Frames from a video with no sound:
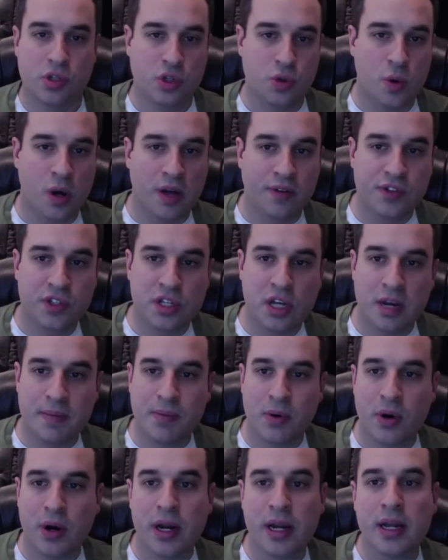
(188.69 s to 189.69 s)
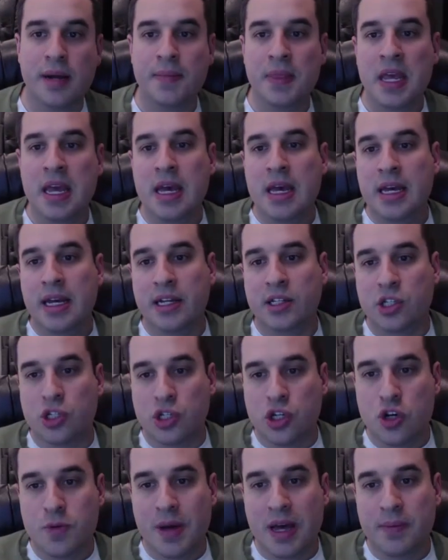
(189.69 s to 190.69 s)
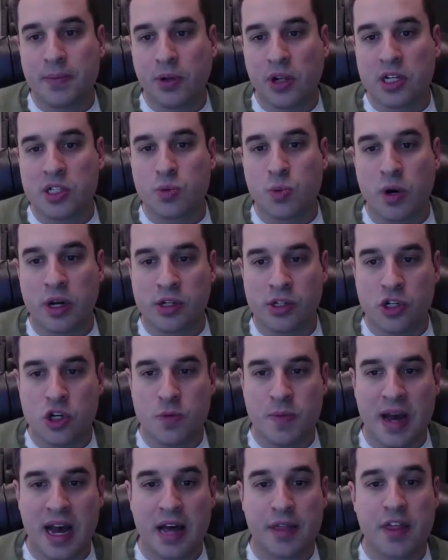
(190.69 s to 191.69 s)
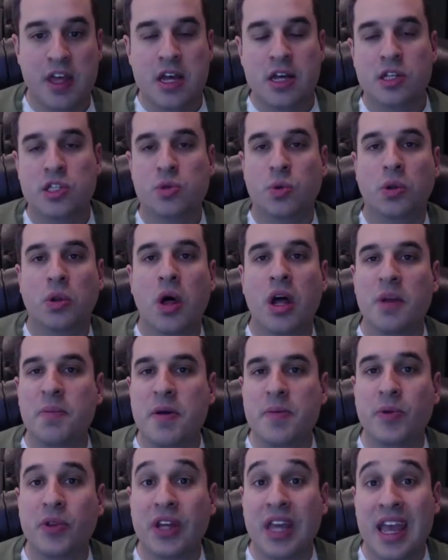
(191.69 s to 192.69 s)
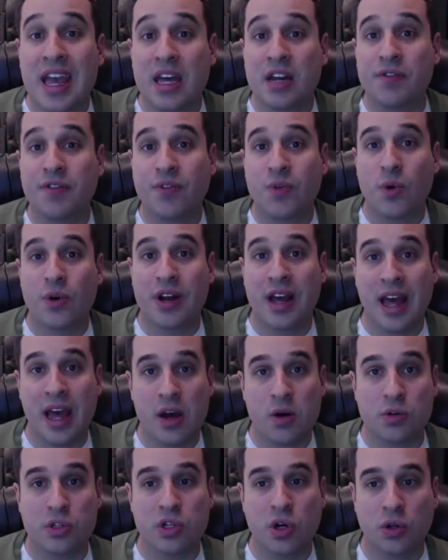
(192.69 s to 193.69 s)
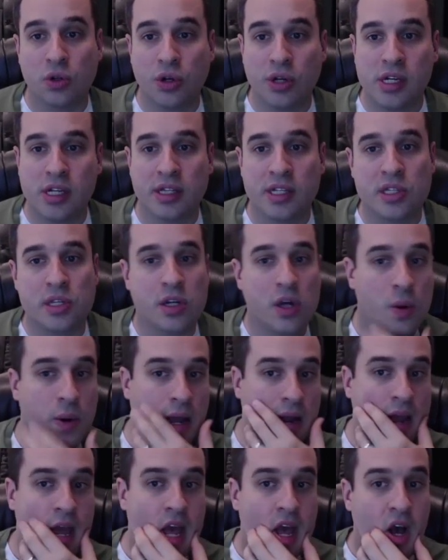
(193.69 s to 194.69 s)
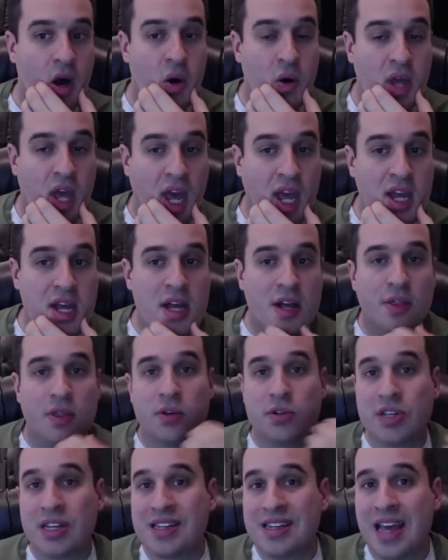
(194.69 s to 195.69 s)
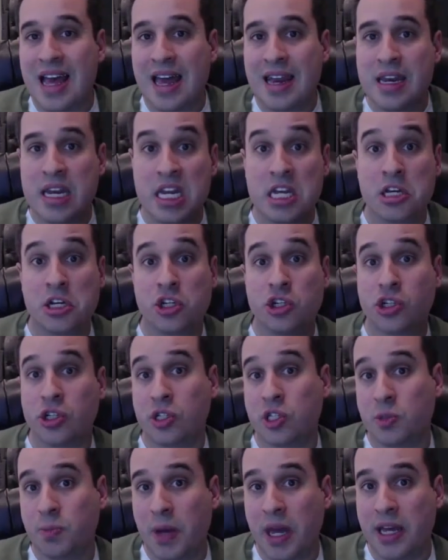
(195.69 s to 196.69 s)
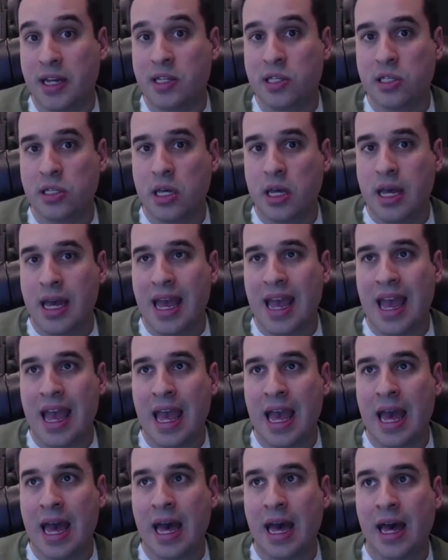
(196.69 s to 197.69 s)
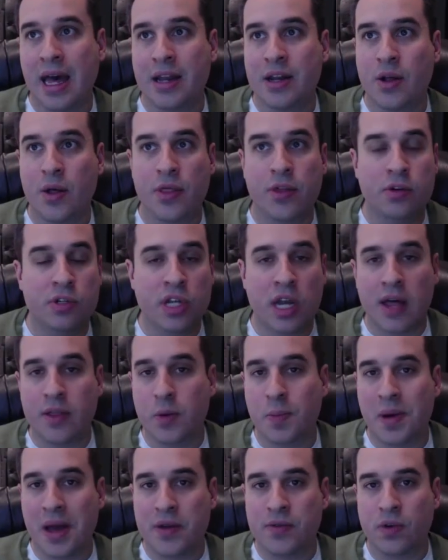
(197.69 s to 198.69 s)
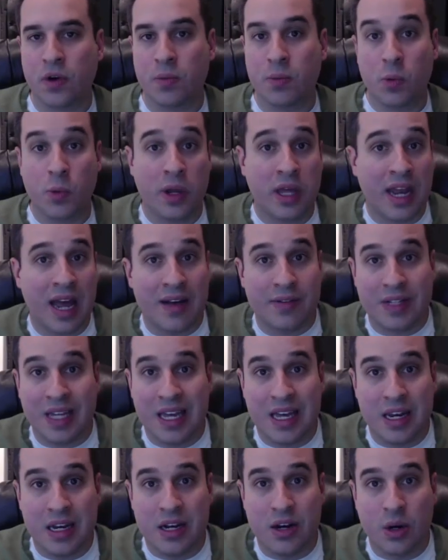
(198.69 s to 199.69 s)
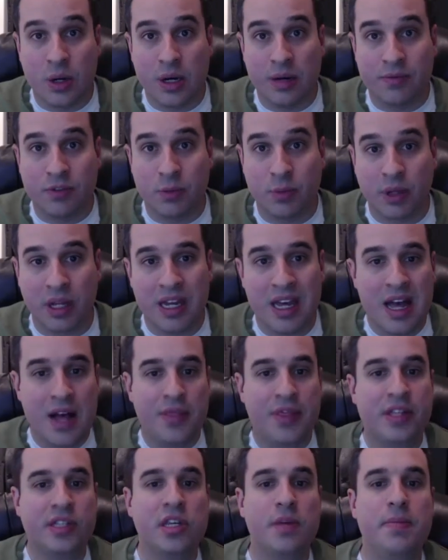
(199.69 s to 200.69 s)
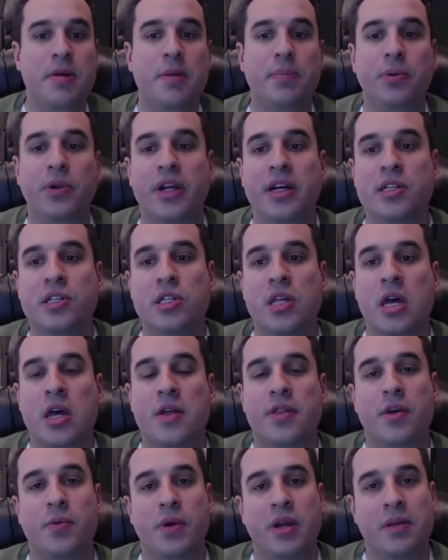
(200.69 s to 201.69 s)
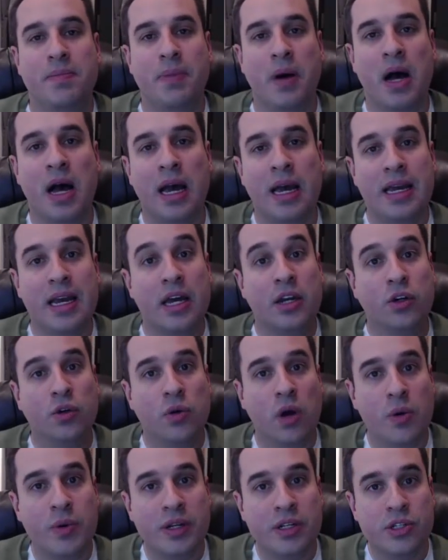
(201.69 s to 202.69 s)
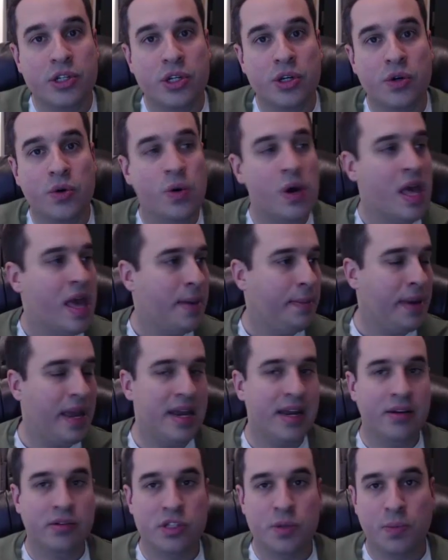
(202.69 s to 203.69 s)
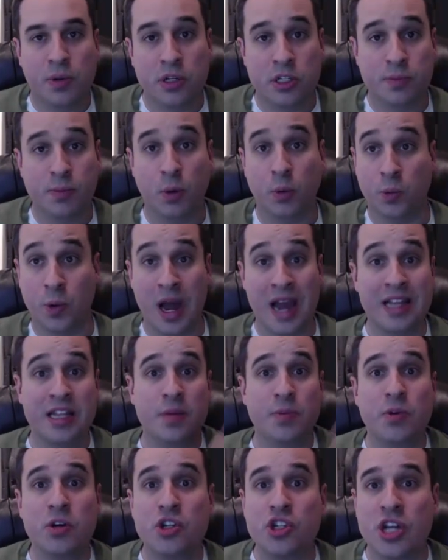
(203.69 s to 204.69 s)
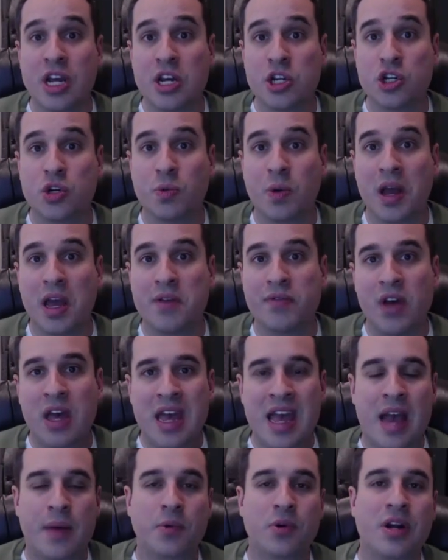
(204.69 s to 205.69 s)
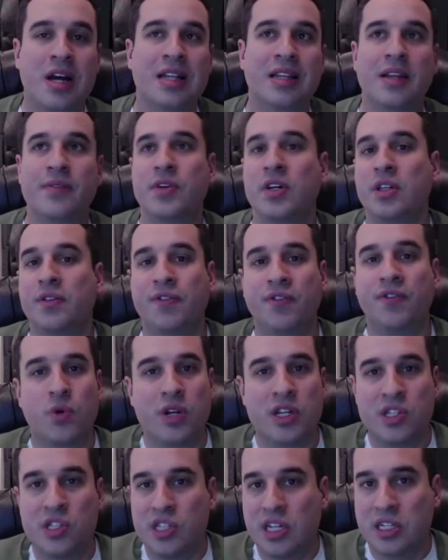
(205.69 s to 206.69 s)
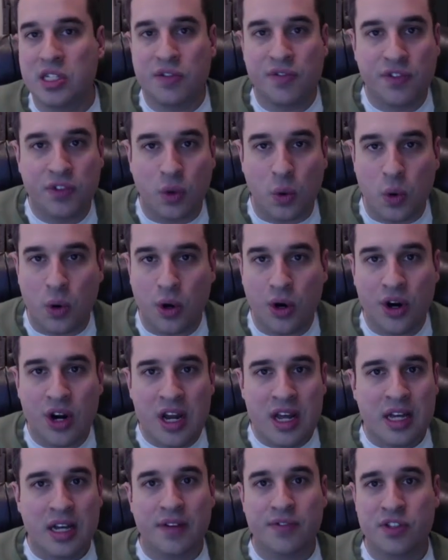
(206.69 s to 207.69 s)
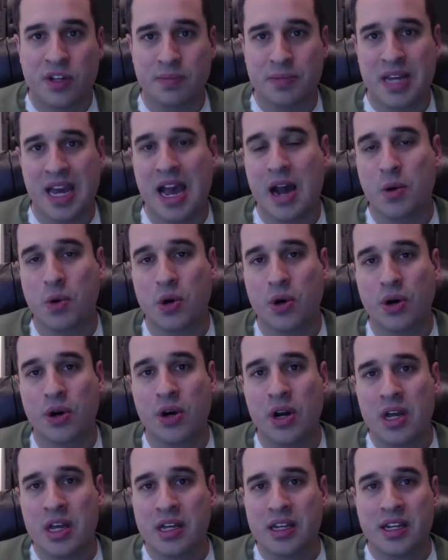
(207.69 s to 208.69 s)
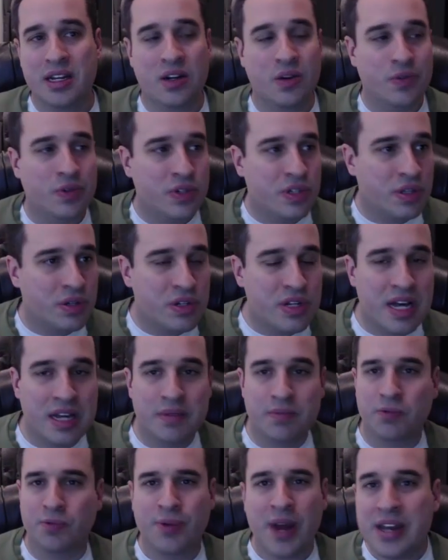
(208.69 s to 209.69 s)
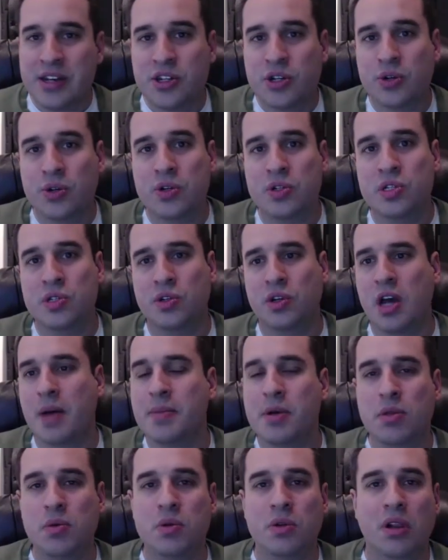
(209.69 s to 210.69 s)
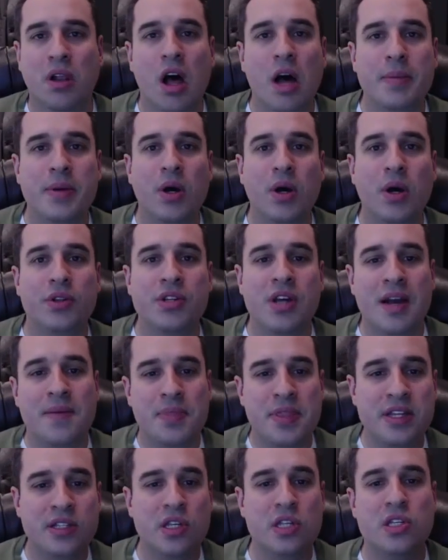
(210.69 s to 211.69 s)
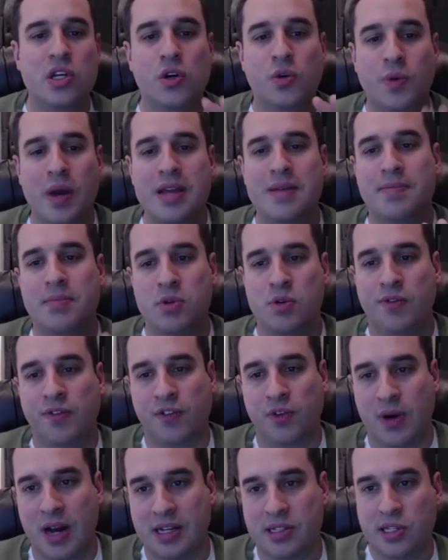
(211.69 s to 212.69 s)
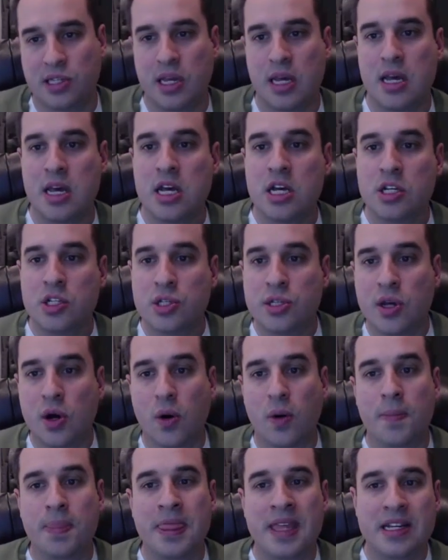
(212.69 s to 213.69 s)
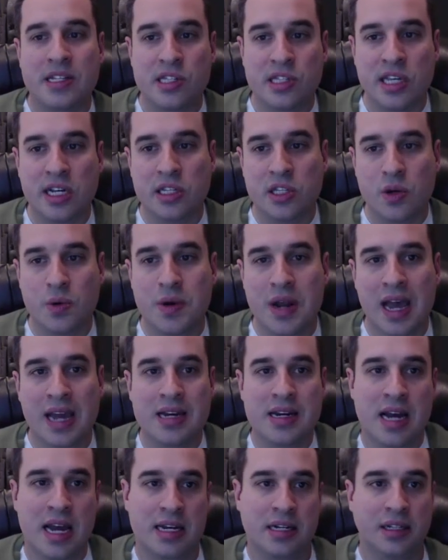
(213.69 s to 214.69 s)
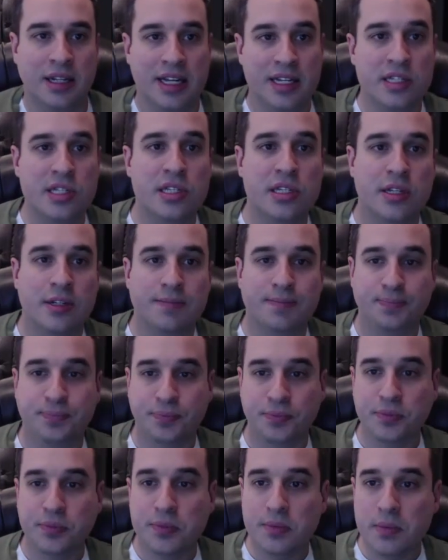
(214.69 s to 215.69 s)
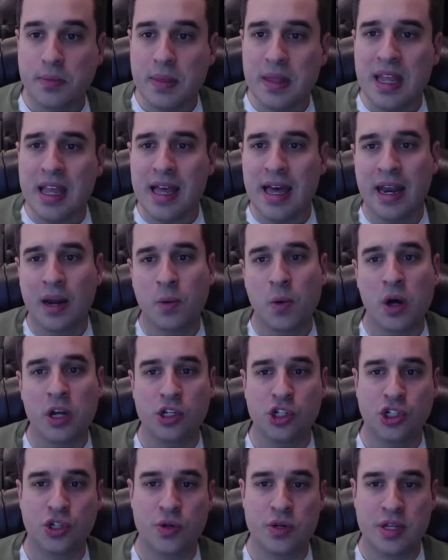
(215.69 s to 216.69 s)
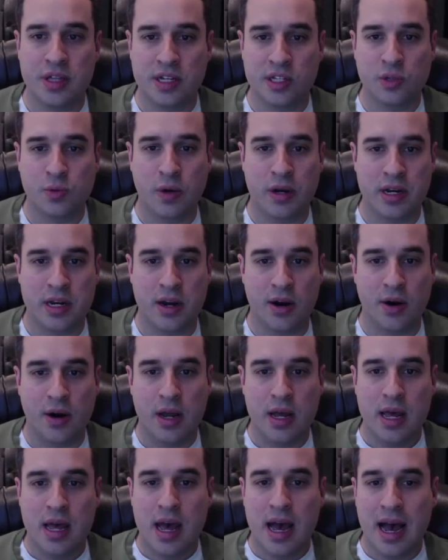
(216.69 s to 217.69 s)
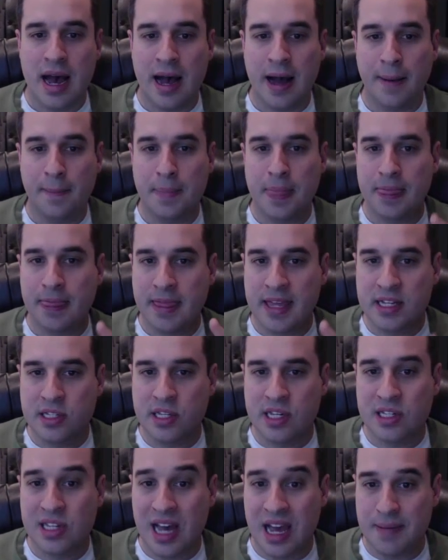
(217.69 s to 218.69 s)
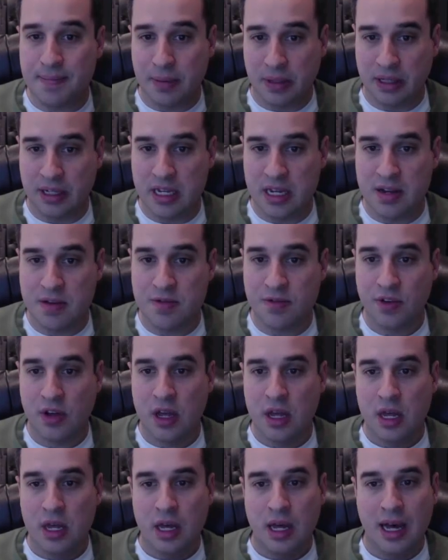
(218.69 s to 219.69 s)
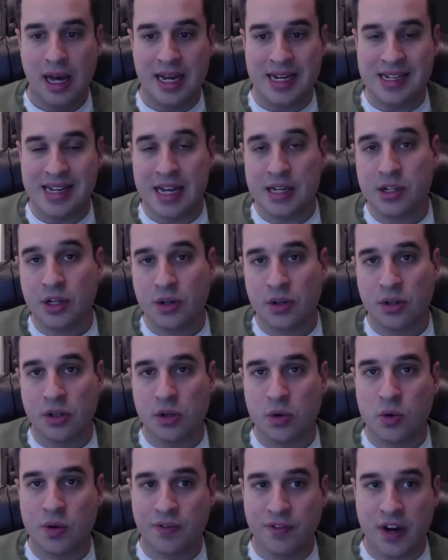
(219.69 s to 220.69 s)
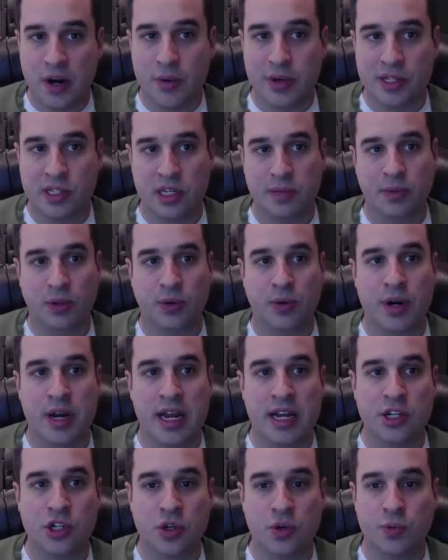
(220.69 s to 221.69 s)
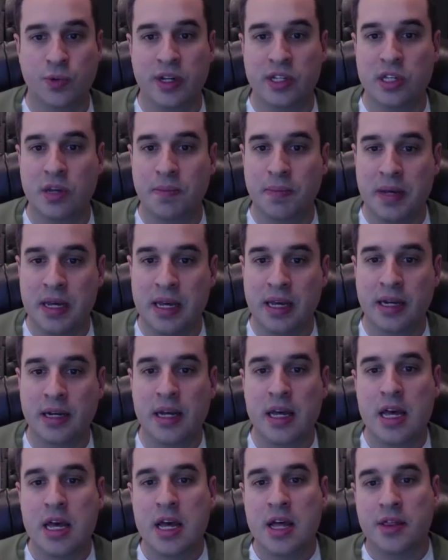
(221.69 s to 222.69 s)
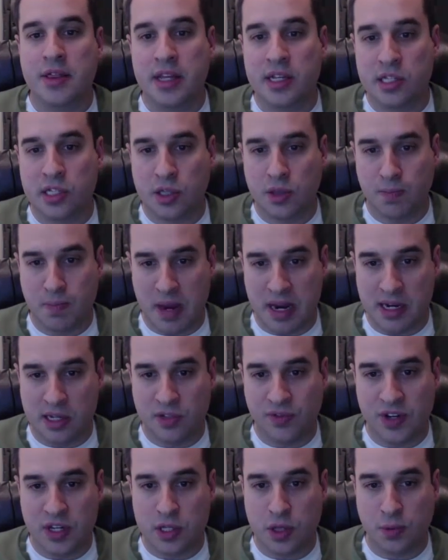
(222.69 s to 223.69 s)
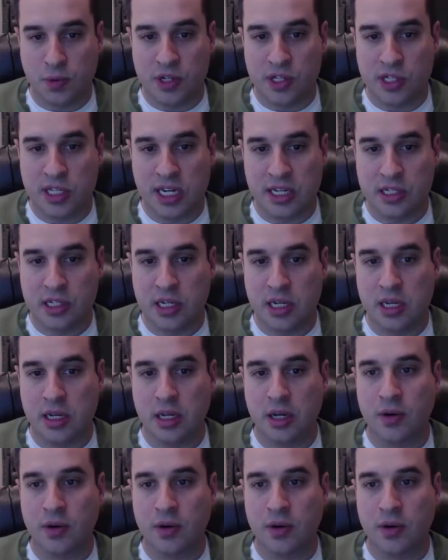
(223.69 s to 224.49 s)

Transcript: 12 Sudbury. It's a 2-bed plus 1 2-bath. So a lot of people that can't afford a house are looking at this and going, okay, there's a den-ish space, and there's another bedroom. We can have a kid in here comfortably. This can be a place that we can buy and grow into, pay down some principal, ride the appreciation wave, and we're not living on the 46th floor of some tower. There's not renters coming through the lobby all the time. This is a great move for us. So 6099 list, and I want to show you this one here. This is, I believe, identical or very similar in nature. Reason being, this maintenance fee is $360.